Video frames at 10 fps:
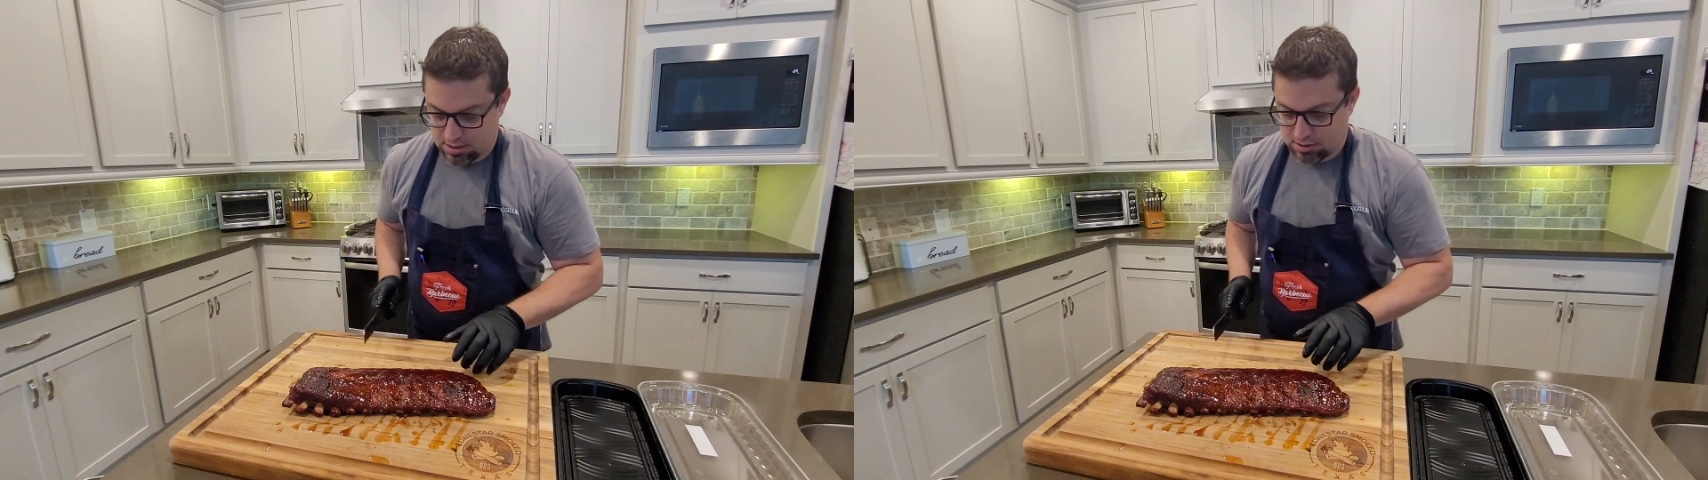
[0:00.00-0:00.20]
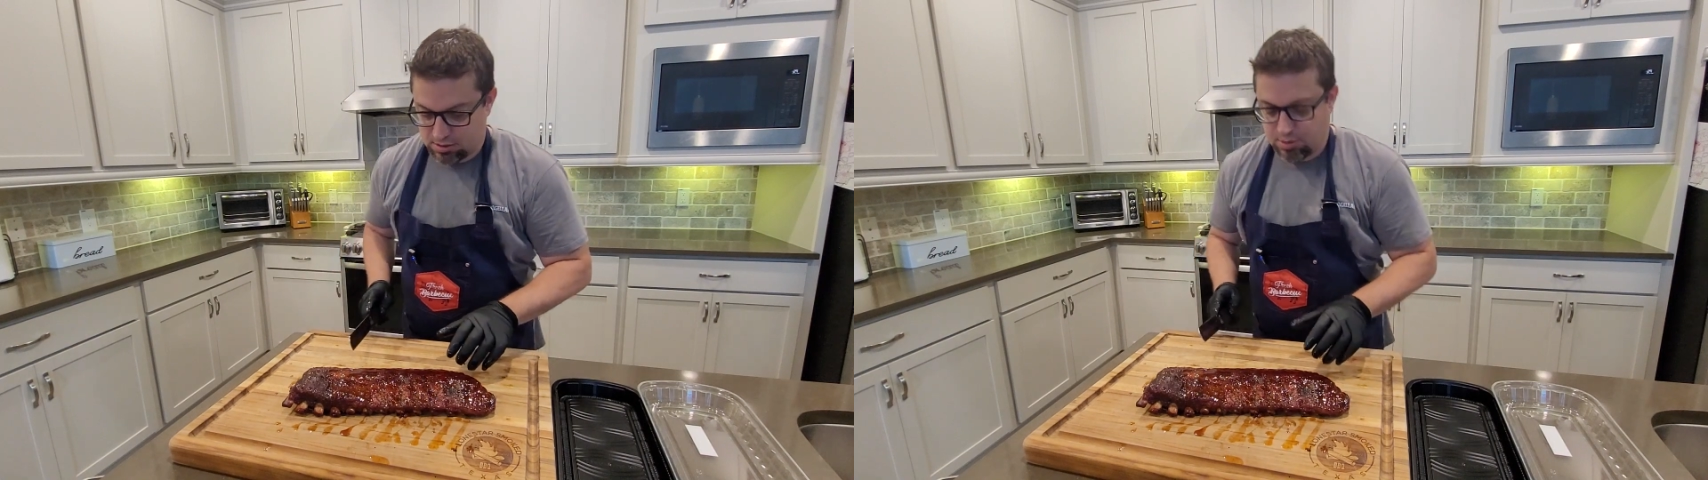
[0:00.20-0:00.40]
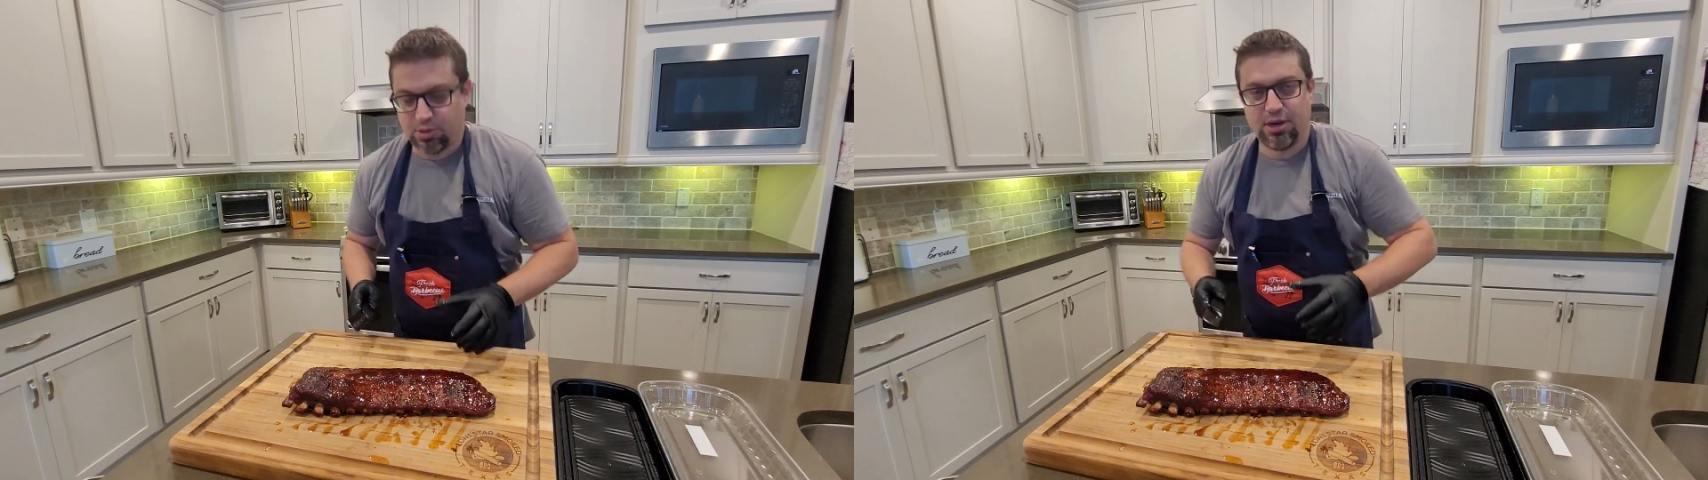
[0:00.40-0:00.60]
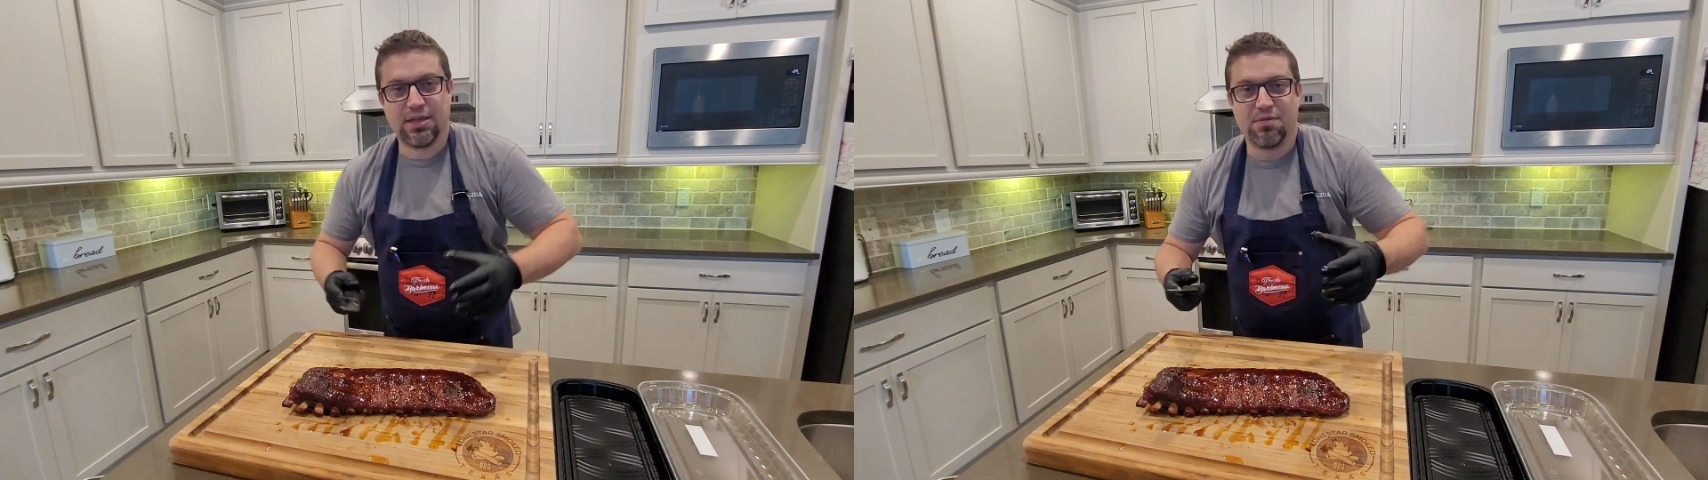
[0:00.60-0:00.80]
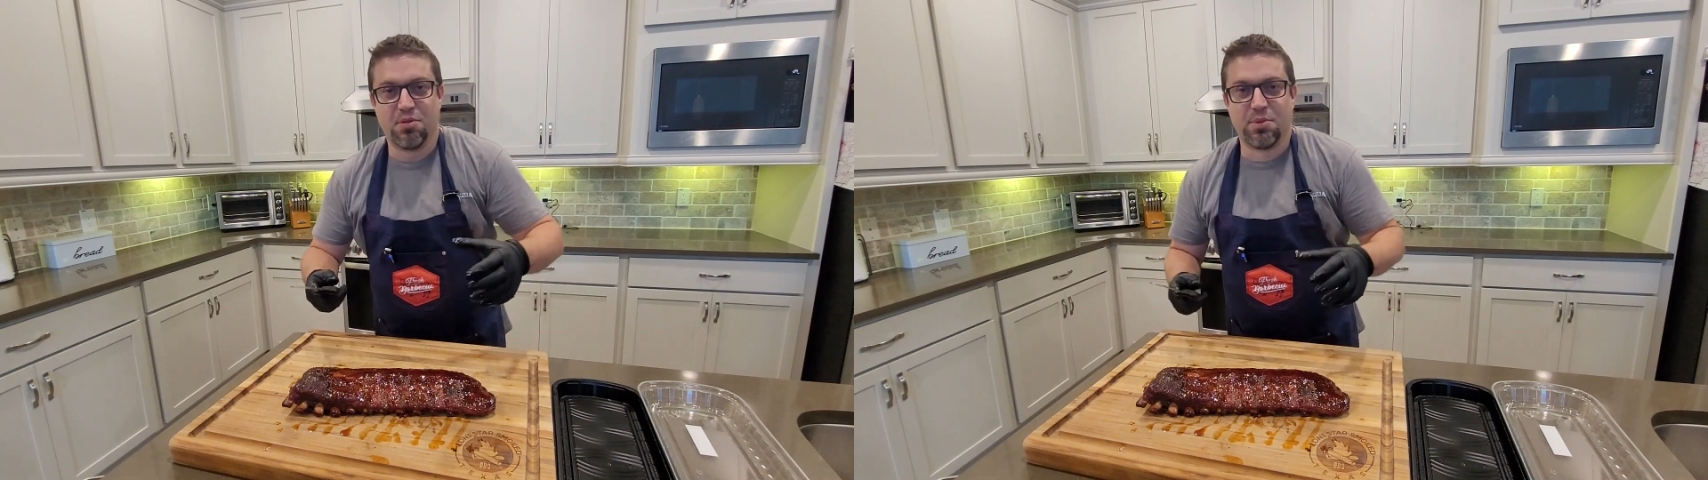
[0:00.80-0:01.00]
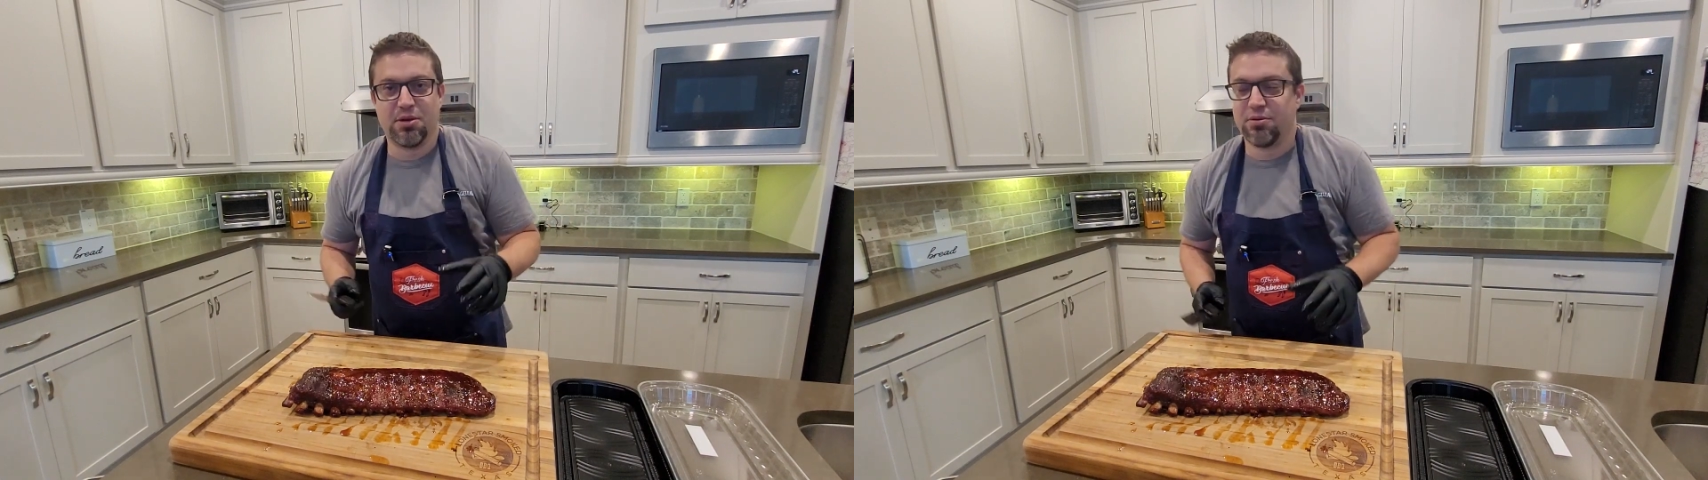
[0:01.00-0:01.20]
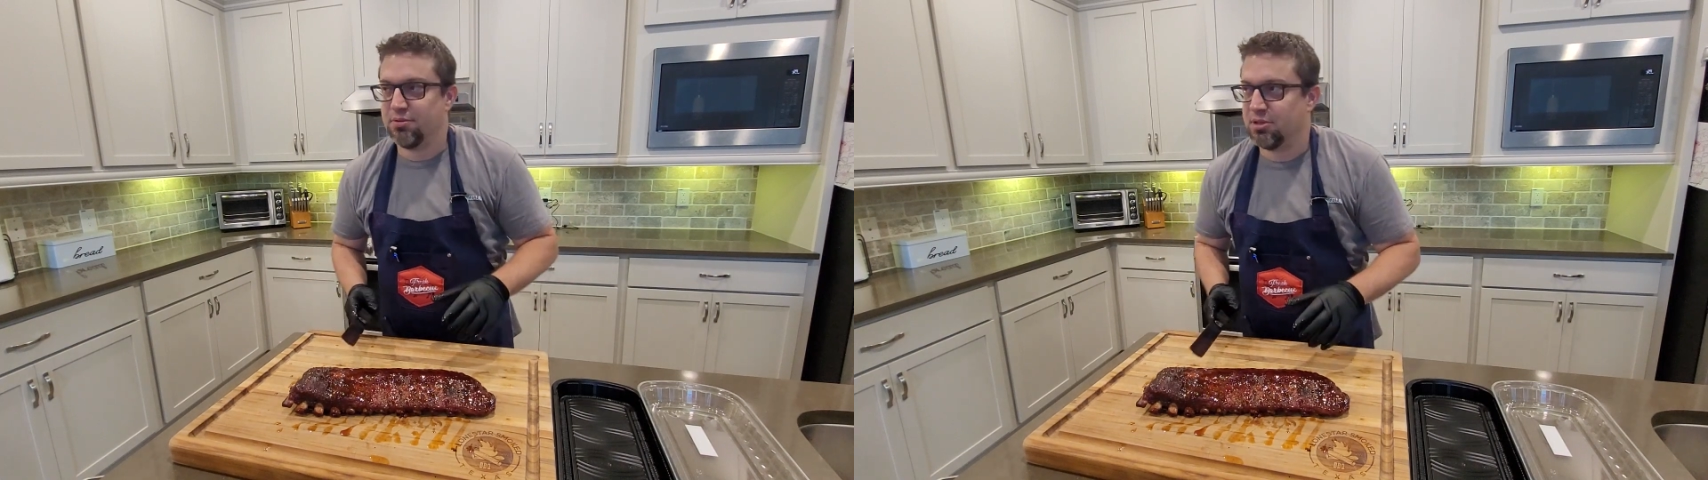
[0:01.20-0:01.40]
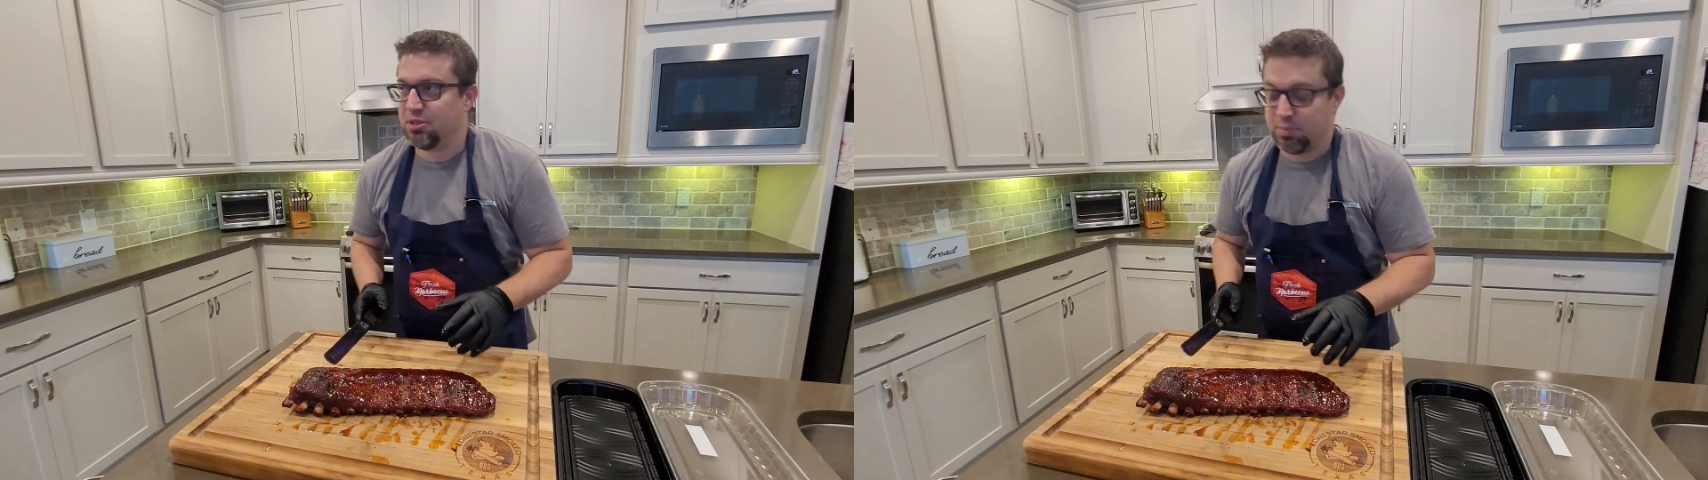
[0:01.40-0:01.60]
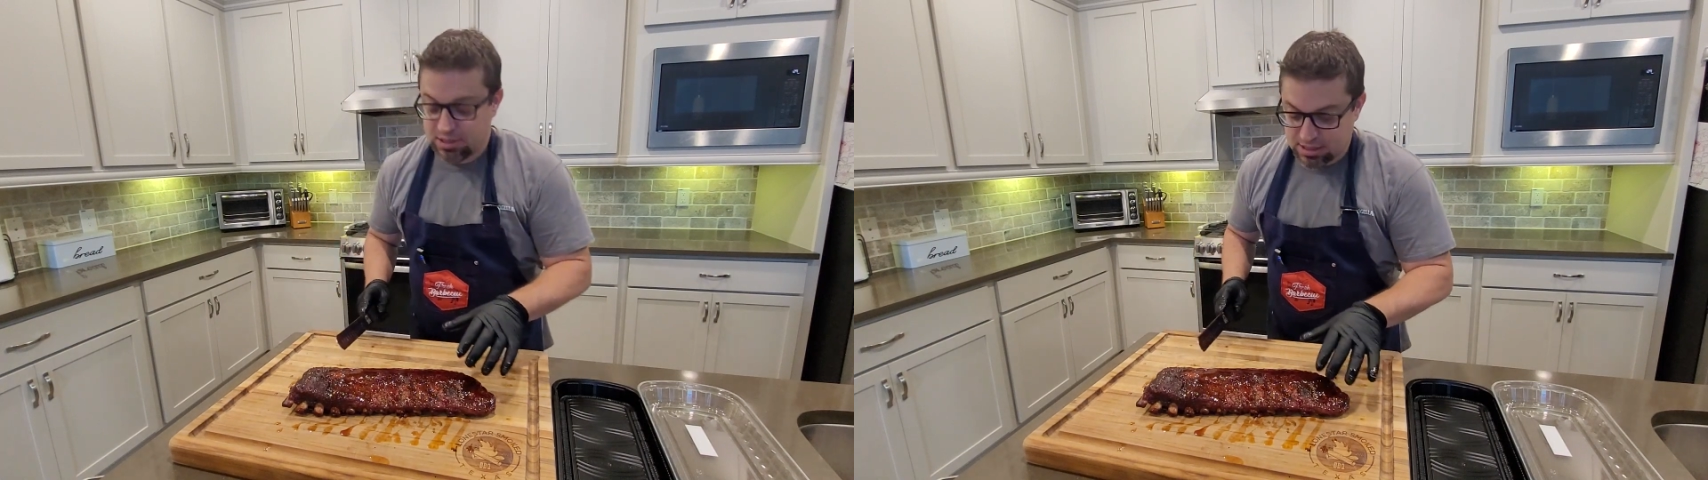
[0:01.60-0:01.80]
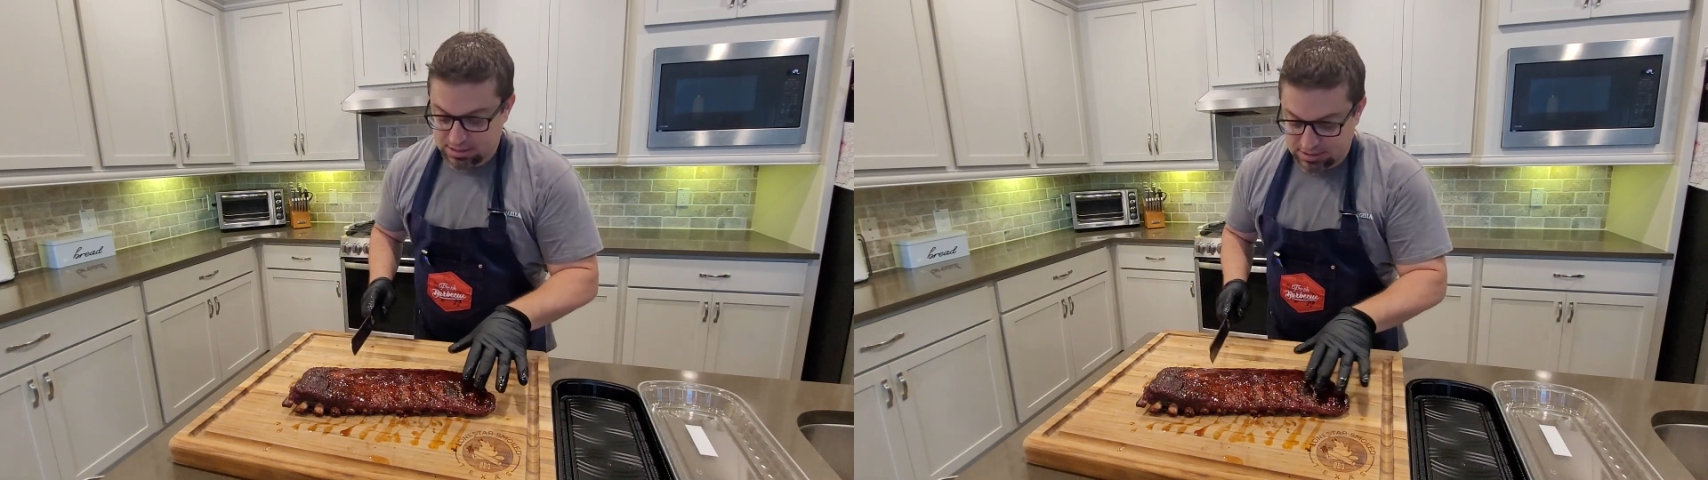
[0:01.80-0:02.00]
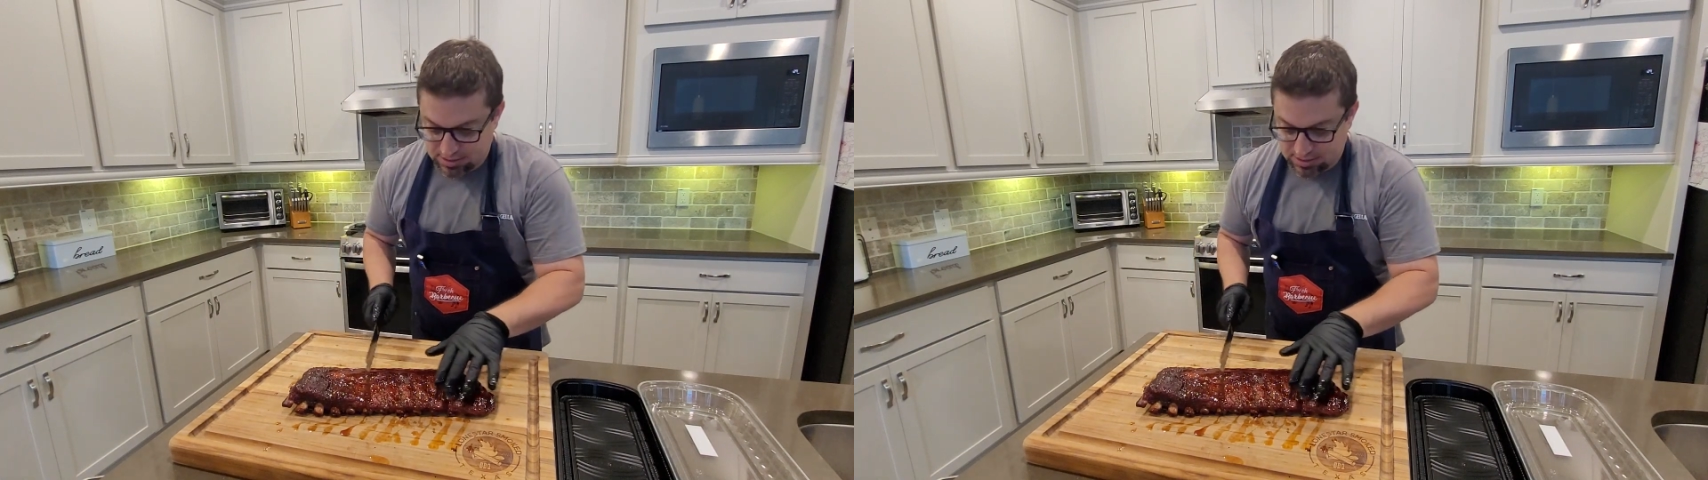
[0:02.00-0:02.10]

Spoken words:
So I'll probably give them the middle just to be nice.